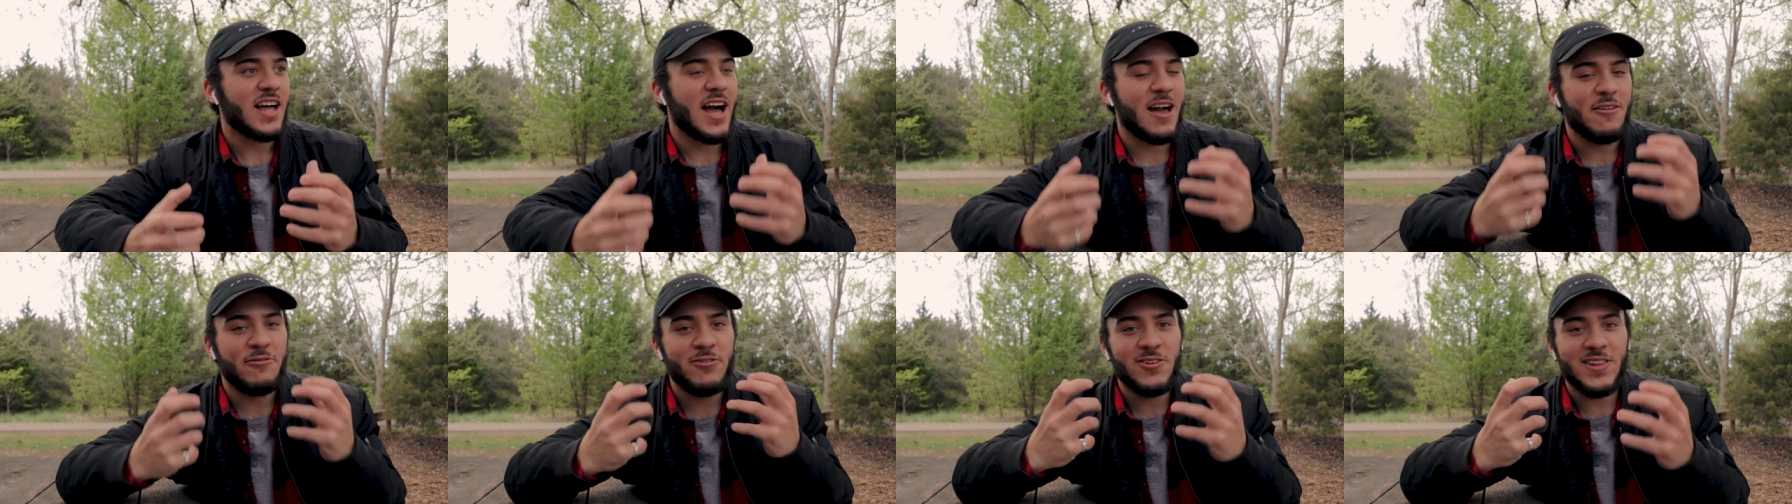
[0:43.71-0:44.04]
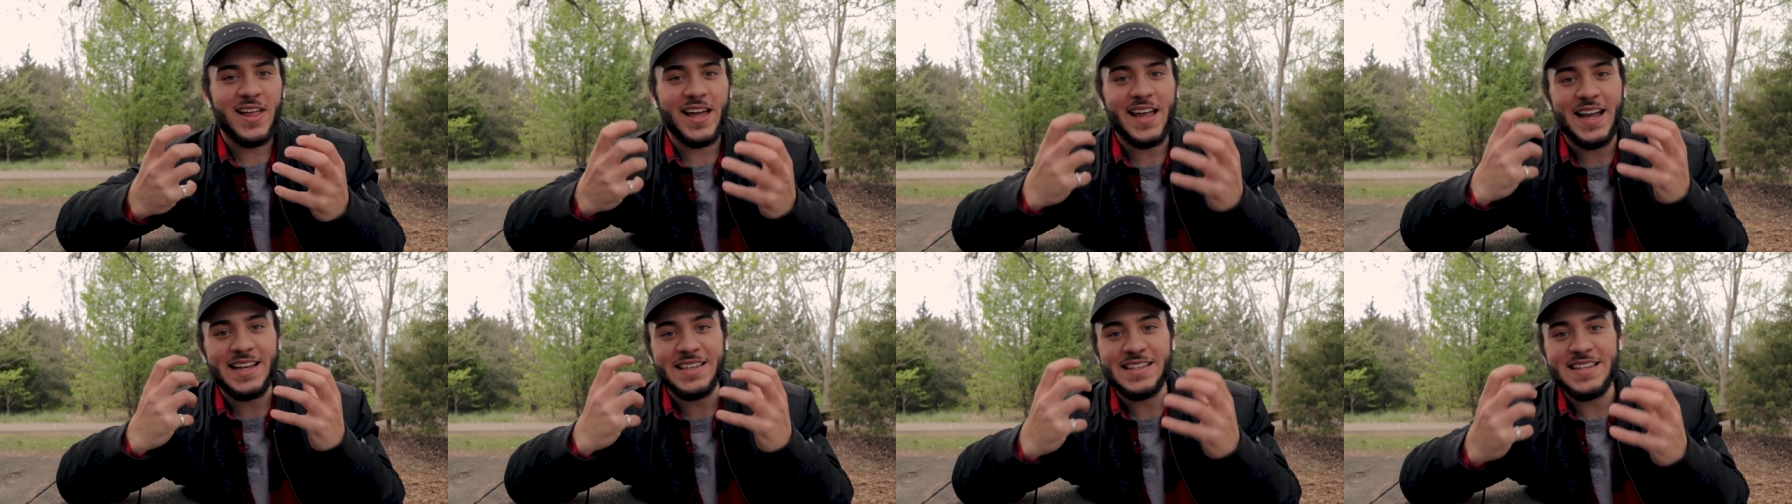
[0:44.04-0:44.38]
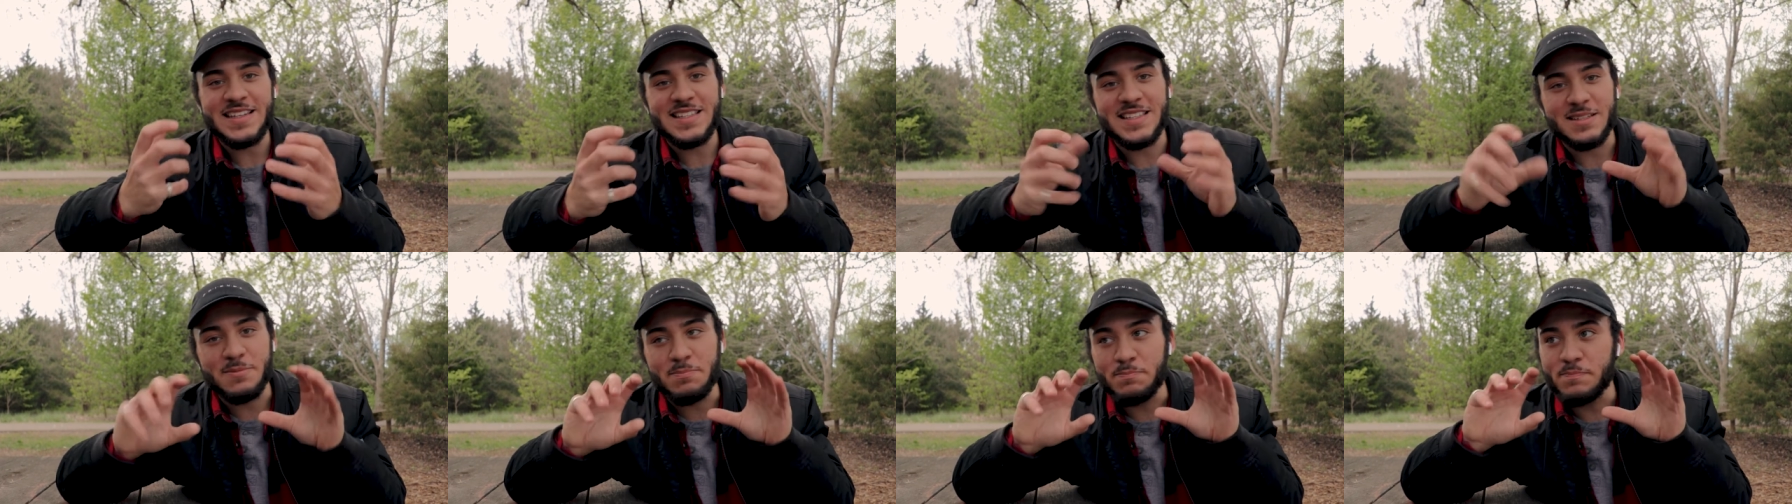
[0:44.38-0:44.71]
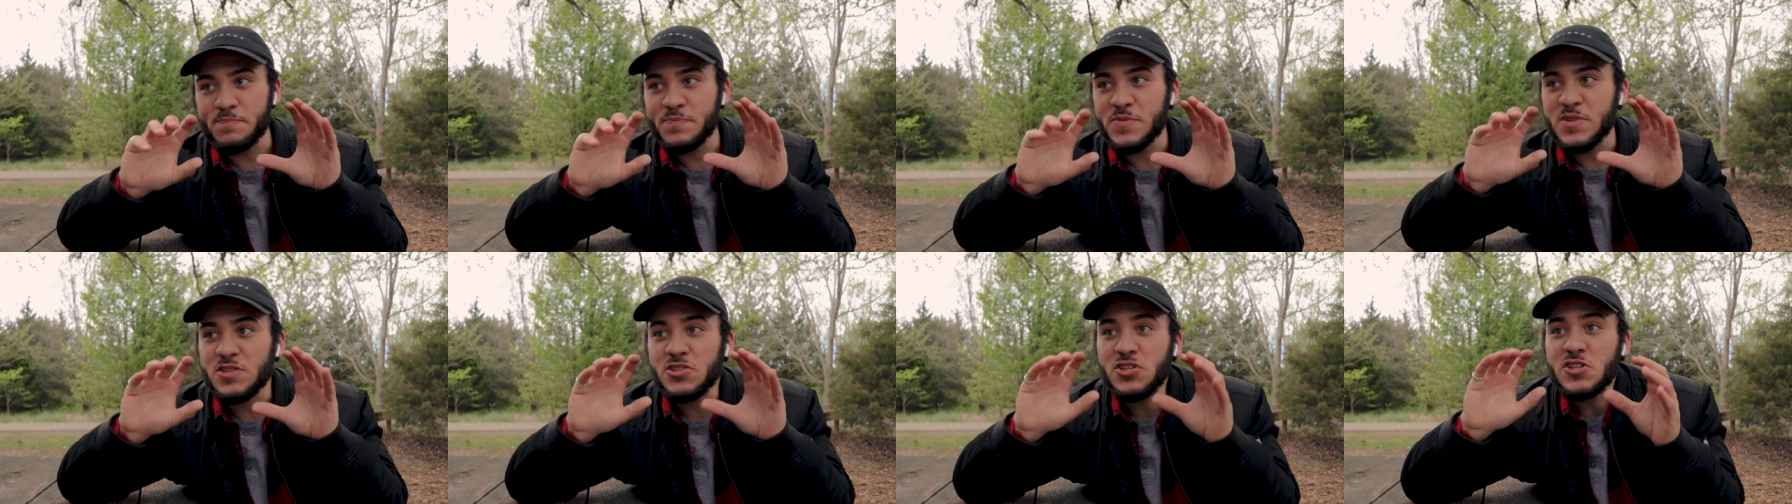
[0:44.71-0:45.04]
I feel like I need to
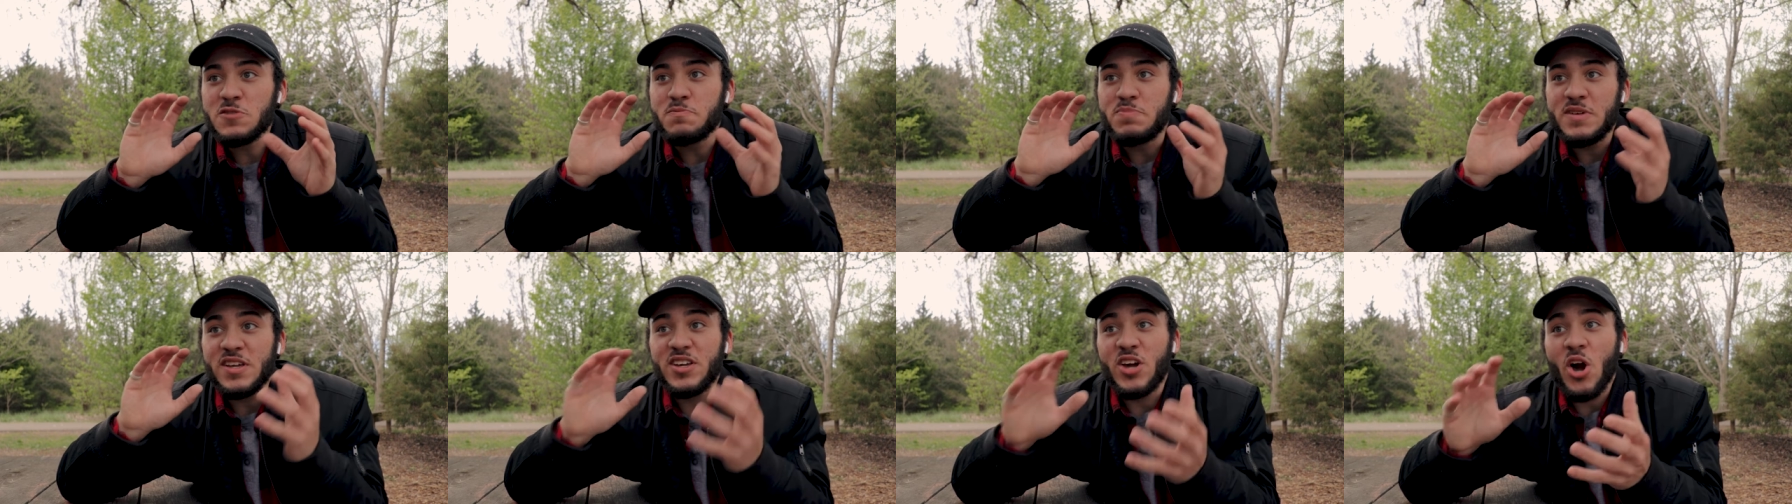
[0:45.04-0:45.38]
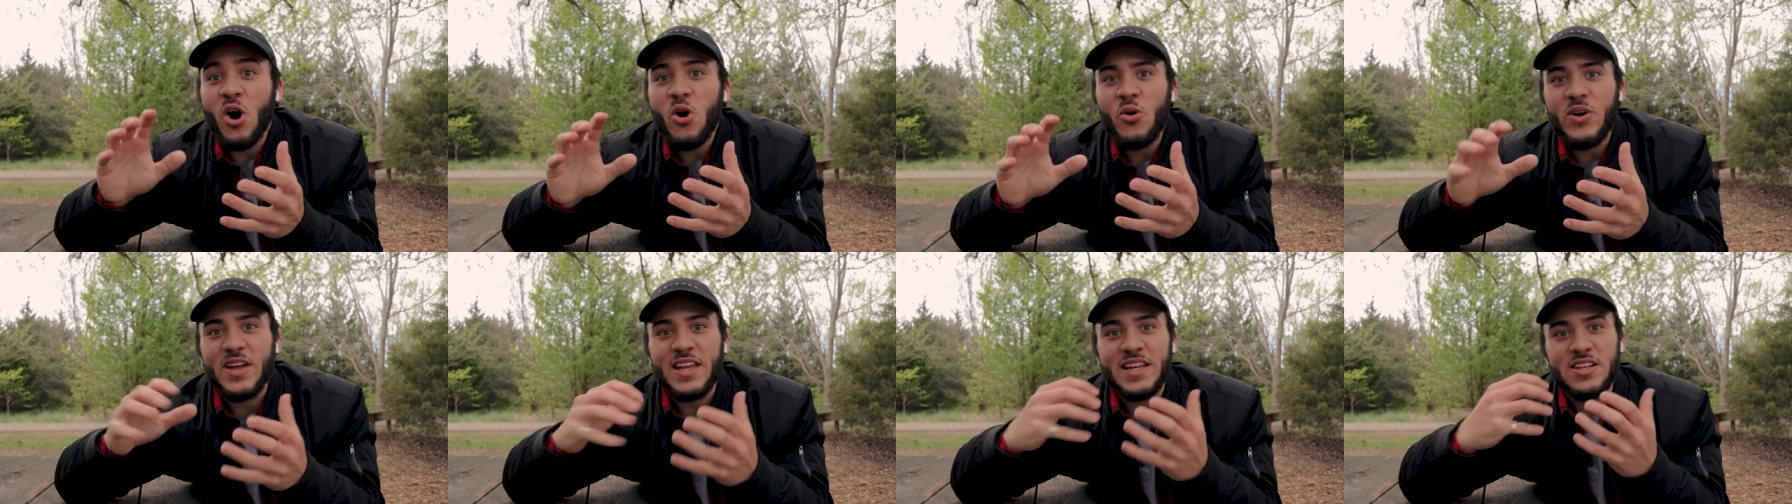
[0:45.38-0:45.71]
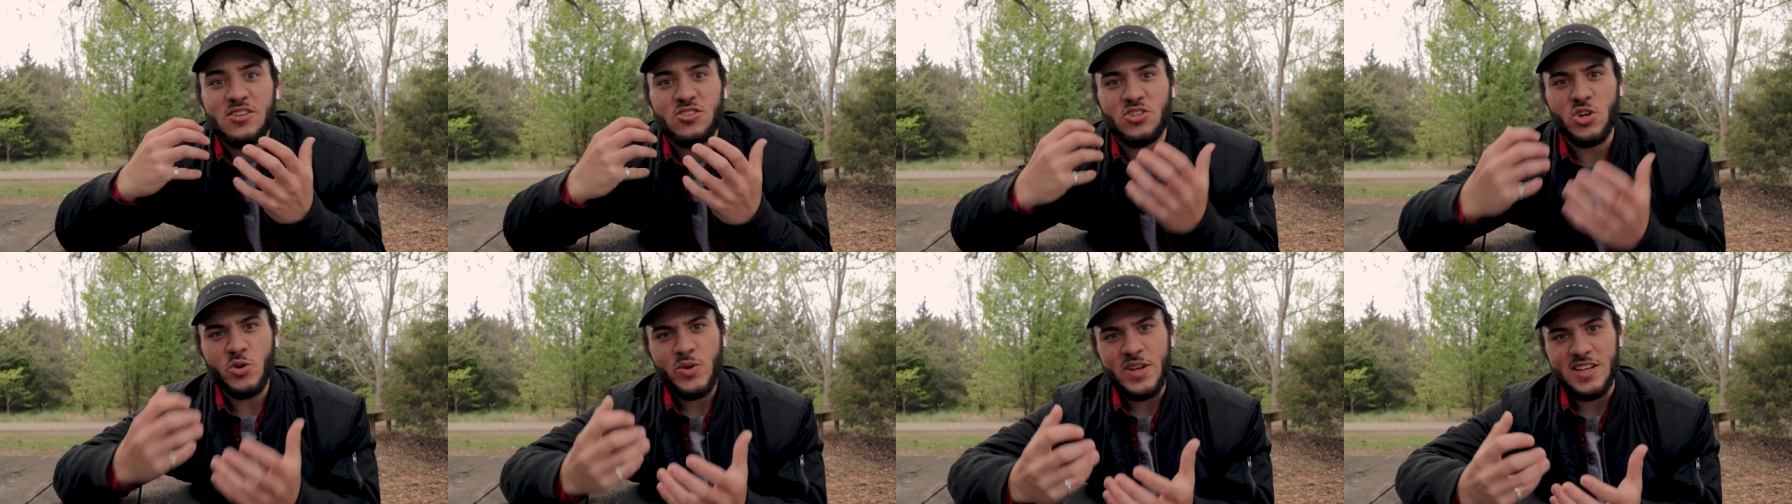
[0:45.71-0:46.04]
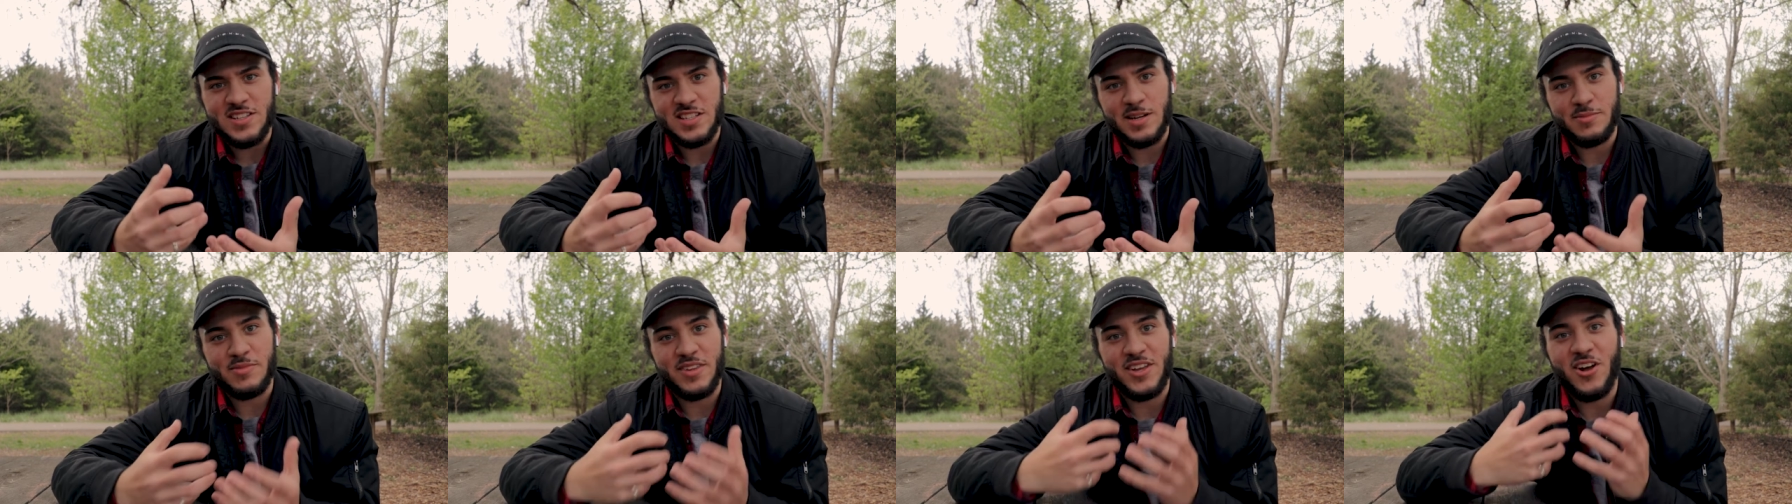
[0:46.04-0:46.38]
just be going and doing
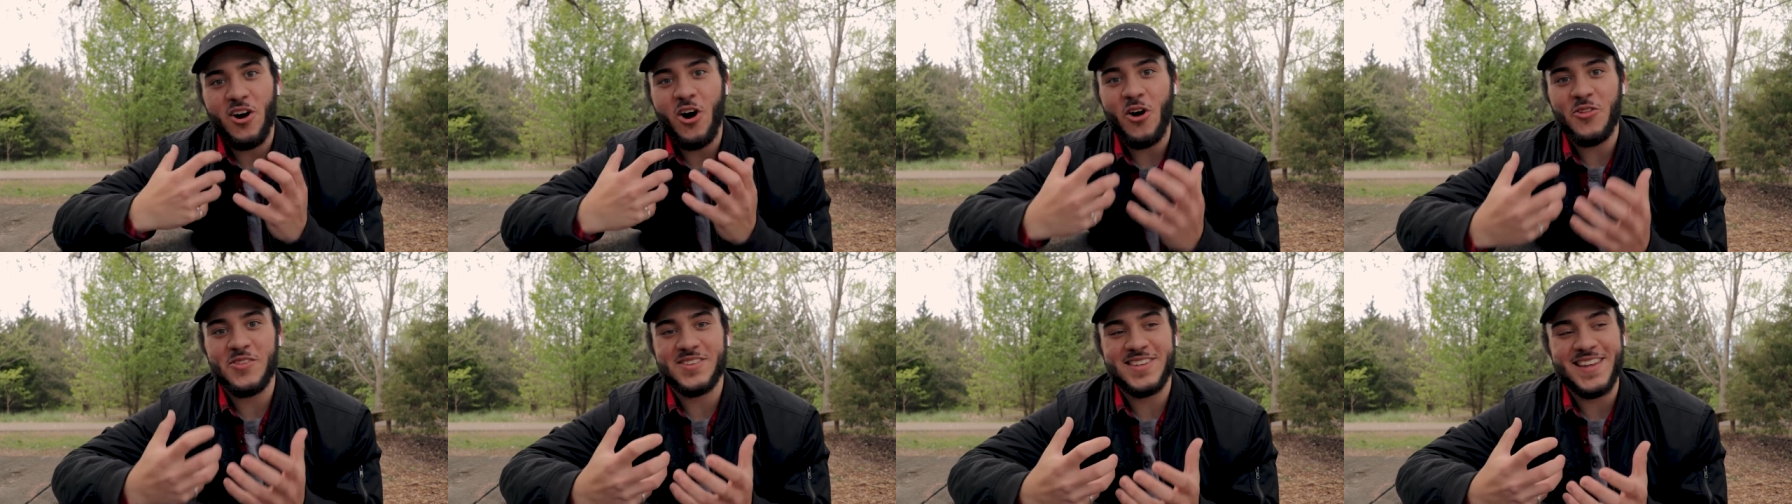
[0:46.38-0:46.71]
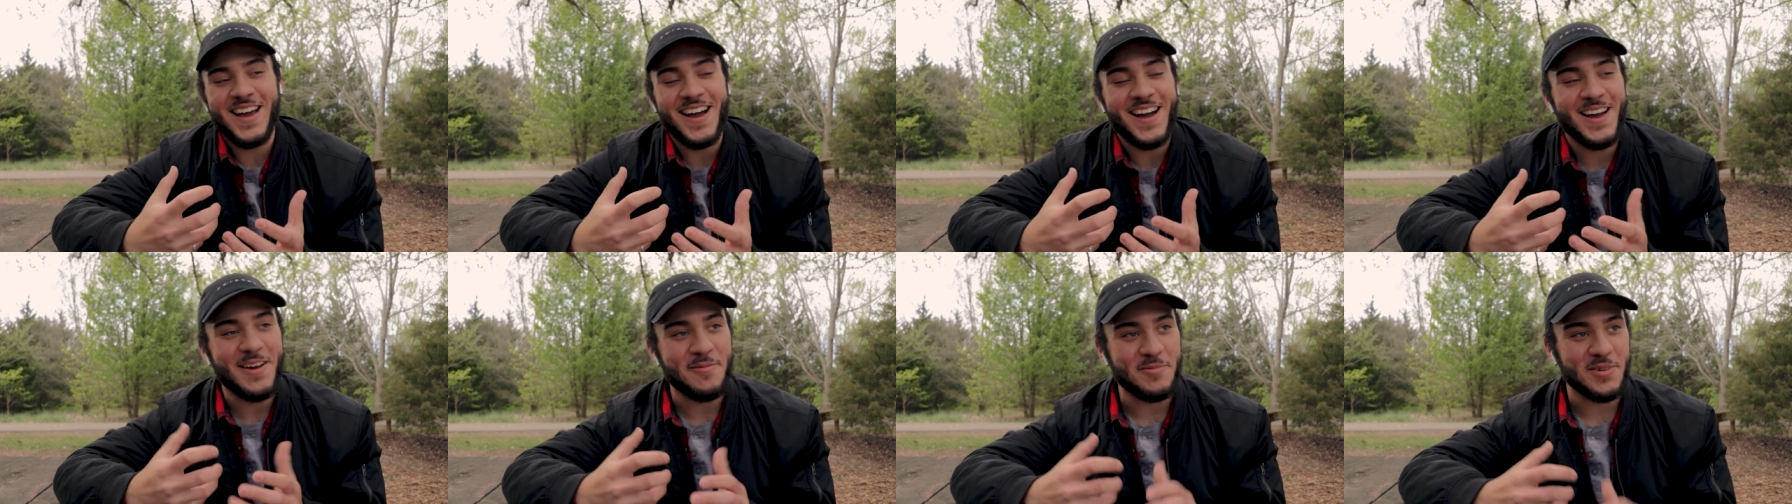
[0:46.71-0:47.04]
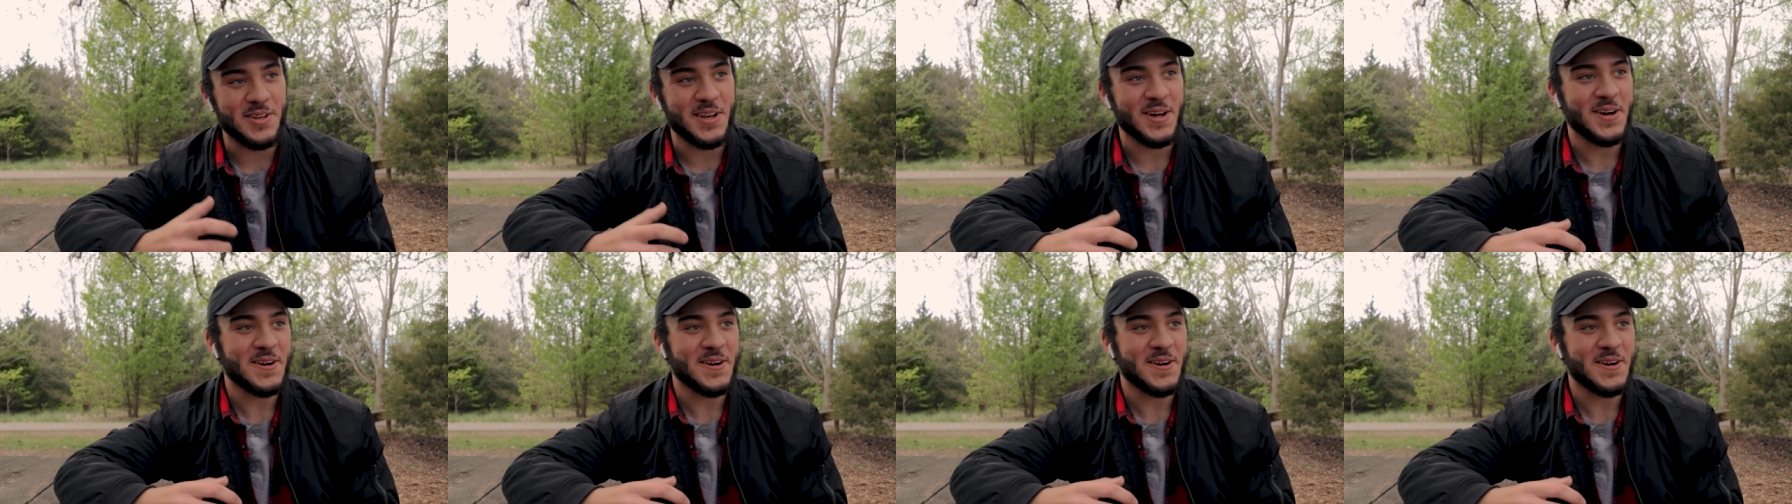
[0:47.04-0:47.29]
something all the time, you